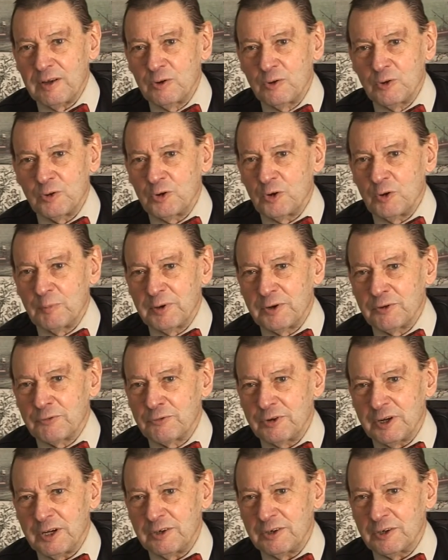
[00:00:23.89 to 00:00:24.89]
You could do a bit
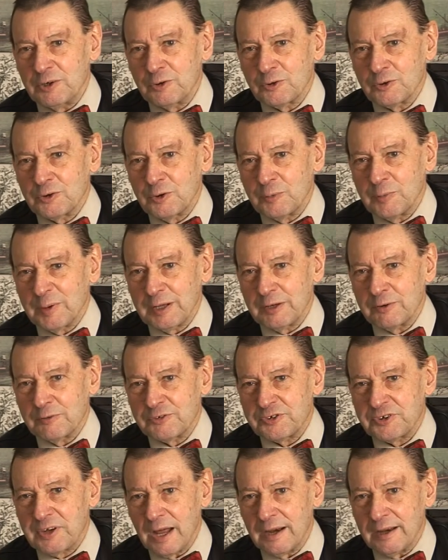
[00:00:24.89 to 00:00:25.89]
of reading, you could do a bit
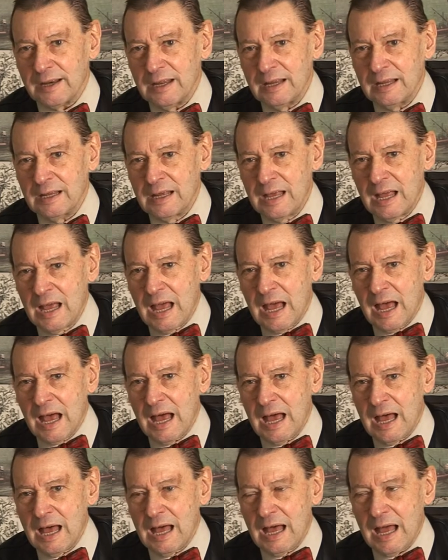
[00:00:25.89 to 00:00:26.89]
of study,
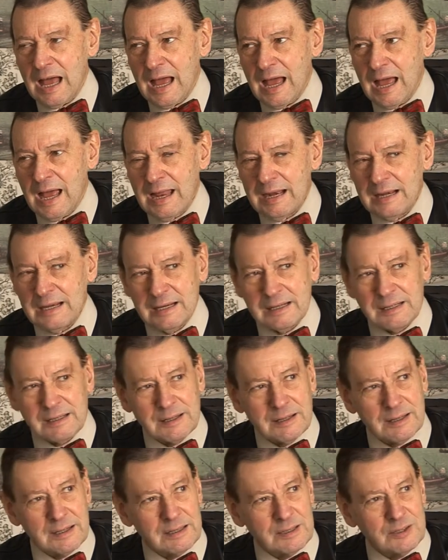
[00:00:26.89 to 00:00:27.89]
uh, and
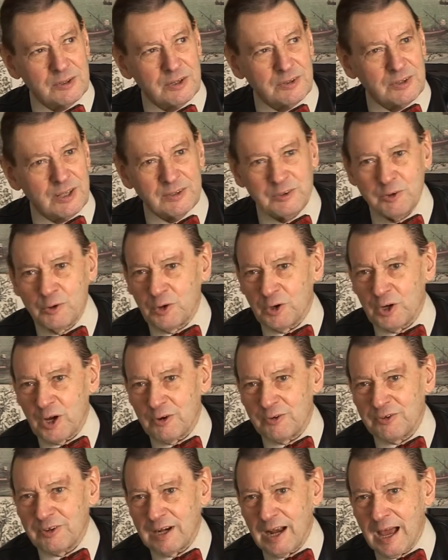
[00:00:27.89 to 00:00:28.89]
you could
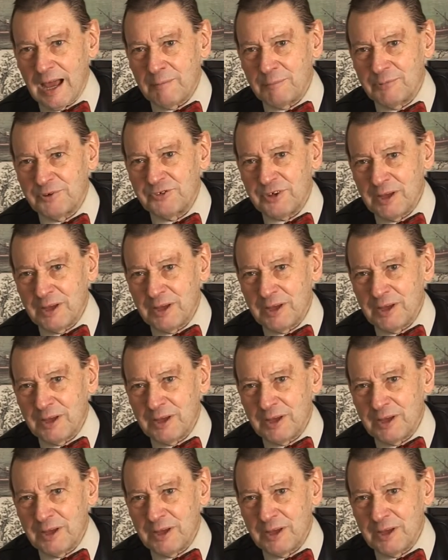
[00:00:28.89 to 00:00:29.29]
go to the library.